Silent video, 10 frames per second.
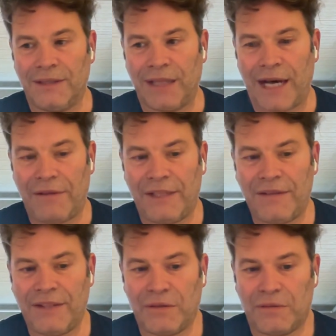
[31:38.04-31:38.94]
I
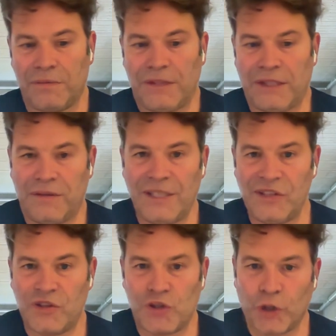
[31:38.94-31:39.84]
think that
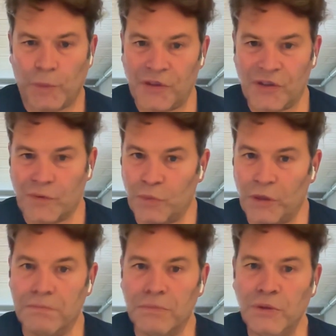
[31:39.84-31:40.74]
these jobs
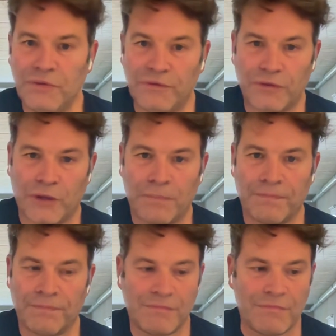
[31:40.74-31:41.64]
will move from
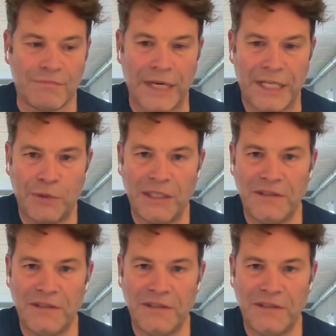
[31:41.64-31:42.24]
manual